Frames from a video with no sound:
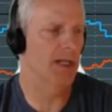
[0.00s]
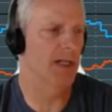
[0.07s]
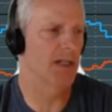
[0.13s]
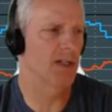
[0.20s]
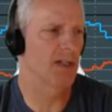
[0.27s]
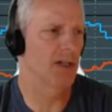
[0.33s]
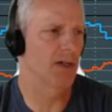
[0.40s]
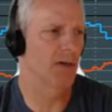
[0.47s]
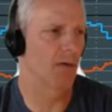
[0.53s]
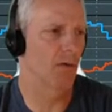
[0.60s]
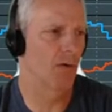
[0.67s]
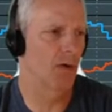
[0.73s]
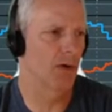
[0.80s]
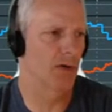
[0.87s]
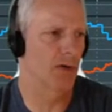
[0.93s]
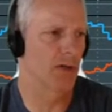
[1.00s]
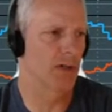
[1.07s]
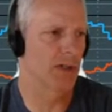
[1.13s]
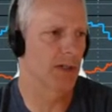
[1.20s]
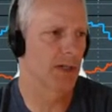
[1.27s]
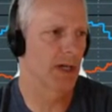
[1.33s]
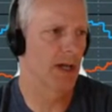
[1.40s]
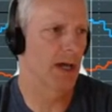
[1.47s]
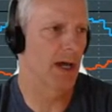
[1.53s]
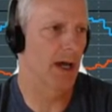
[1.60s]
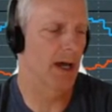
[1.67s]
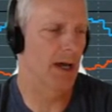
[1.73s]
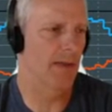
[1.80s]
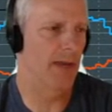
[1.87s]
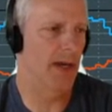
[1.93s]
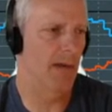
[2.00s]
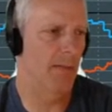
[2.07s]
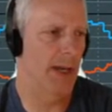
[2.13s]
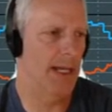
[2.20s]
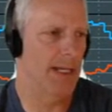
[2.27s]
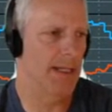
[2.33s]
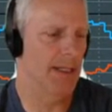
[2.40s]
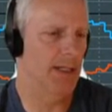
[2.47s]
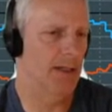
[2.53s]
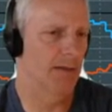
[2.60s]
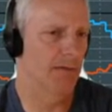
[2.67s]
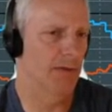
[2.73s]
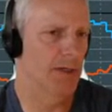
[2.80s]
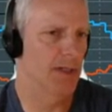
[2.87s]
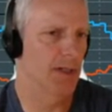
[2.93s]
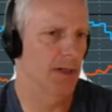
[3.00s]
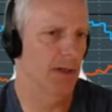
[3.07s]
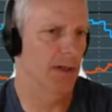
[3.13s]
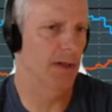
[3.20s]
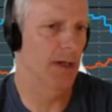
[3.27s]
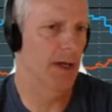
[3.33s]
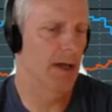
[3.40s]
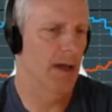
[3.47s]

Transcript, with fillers: It is their orders uh, that are making the difference here.